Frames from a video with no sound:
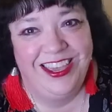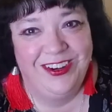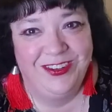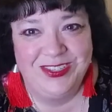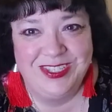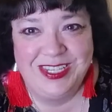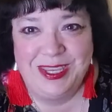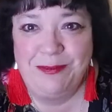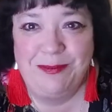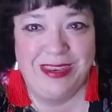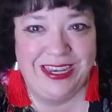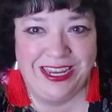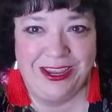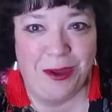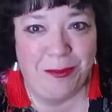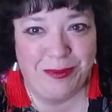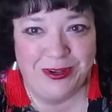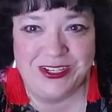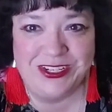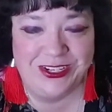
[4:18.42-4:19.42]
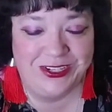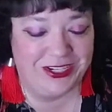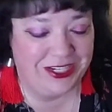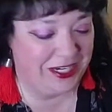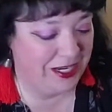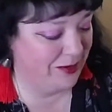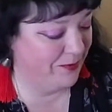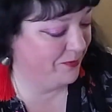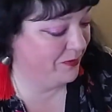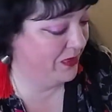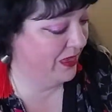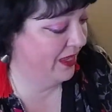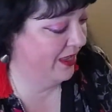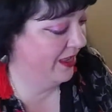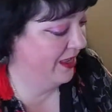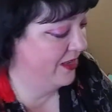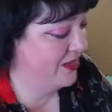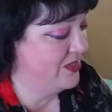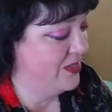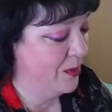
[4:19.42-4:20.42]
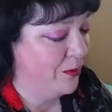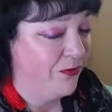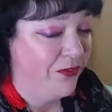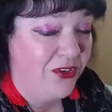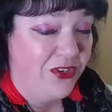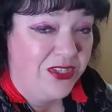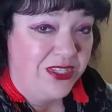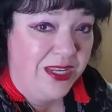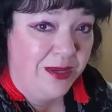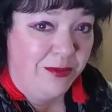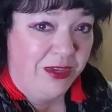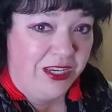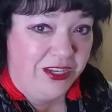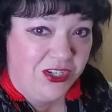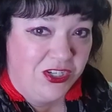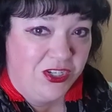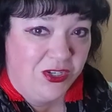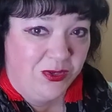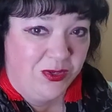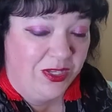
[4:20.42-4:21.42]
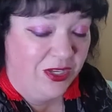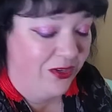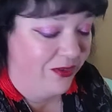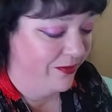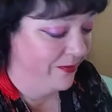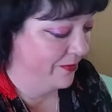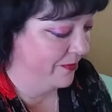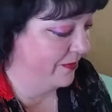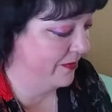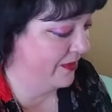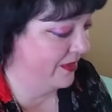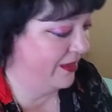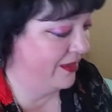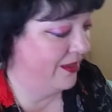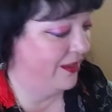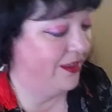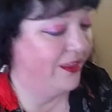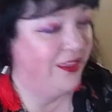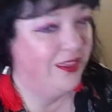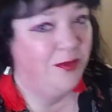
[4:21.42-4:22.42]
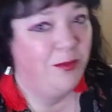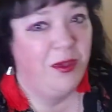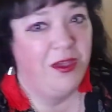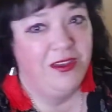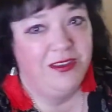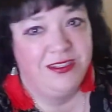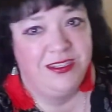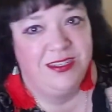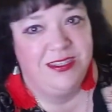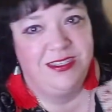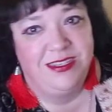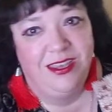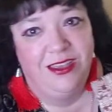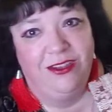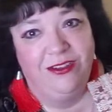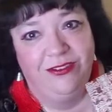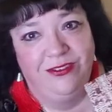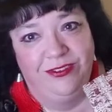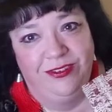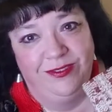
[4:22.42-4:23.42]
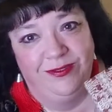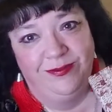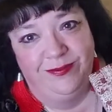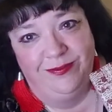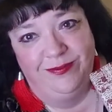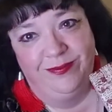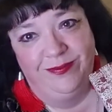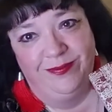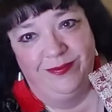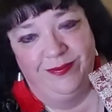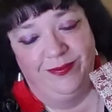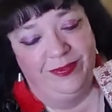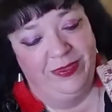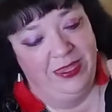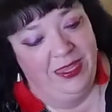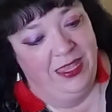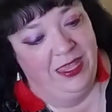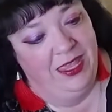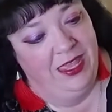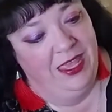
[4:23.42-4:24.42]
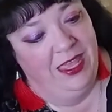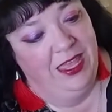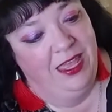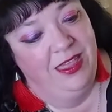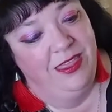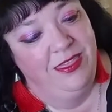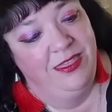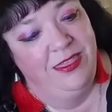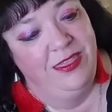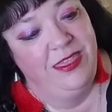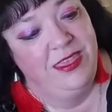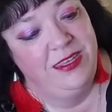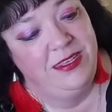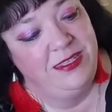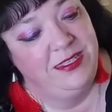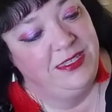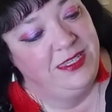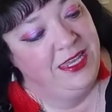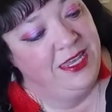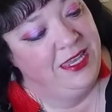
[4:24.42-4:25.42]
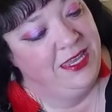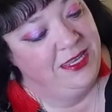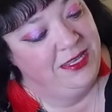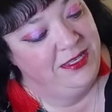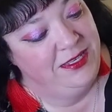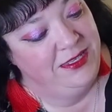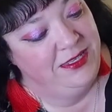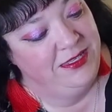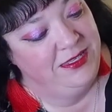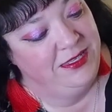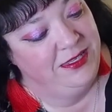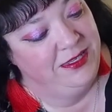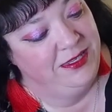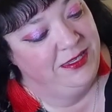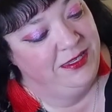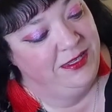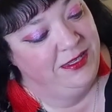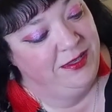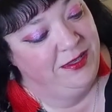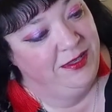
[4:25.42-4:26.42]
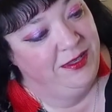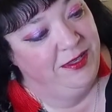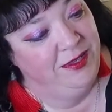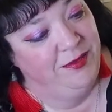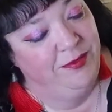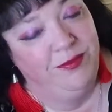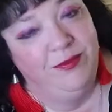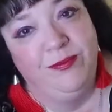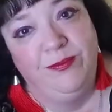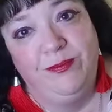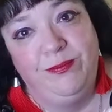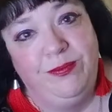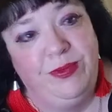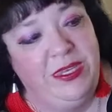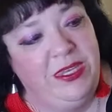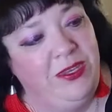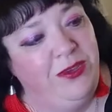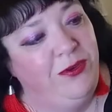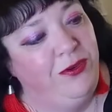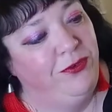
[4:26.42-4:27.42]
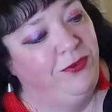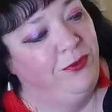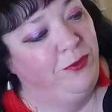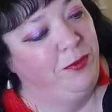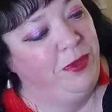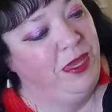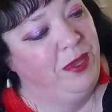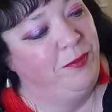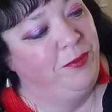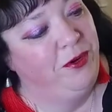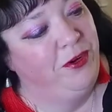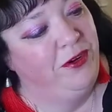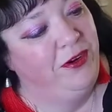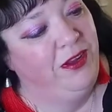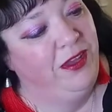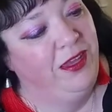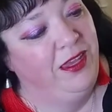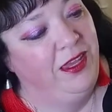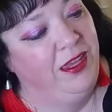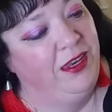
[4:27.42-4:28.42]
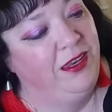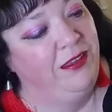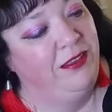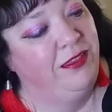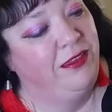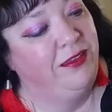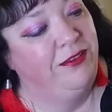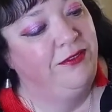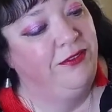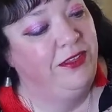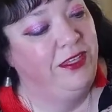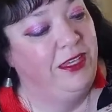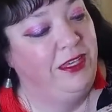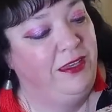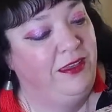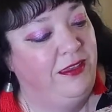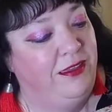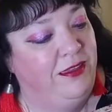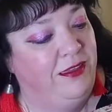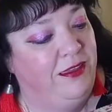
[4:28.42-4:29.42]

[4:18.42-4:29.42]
I don't skip any opportunity. So first I'm going to show you the box itself. This is beautiful paper and a lovely